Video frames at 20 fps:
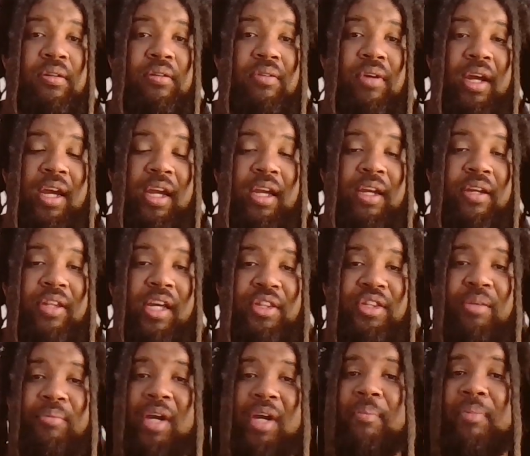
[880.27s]
right? Like
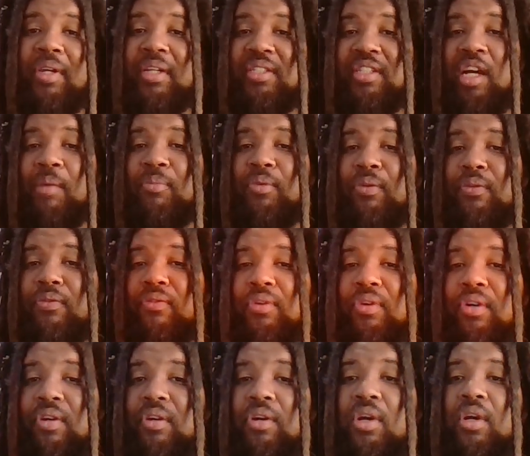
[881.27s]
there might be example
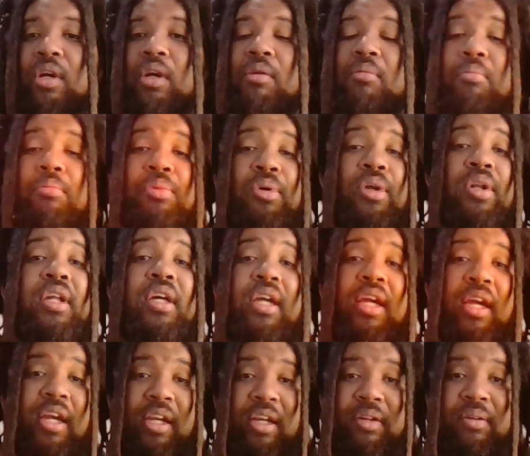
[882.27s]
for
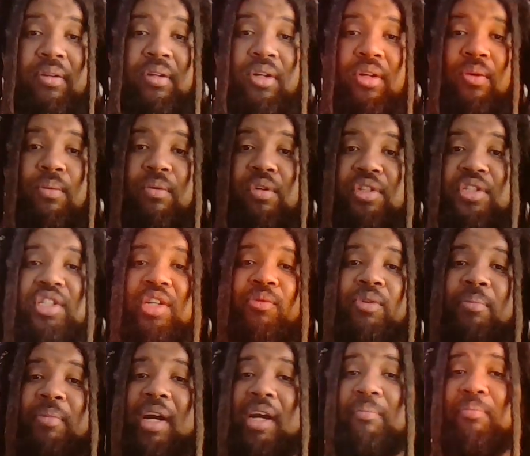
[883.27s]
bullying, or
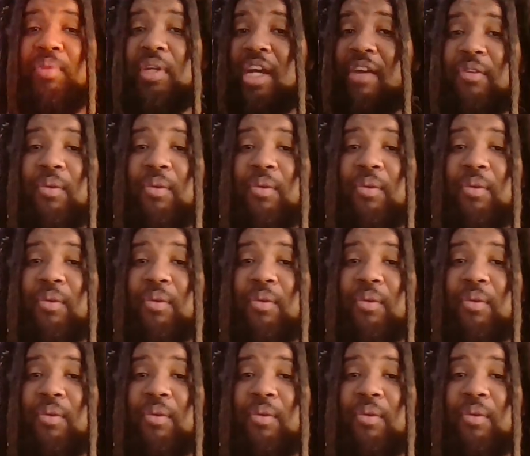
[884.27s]
someone might be.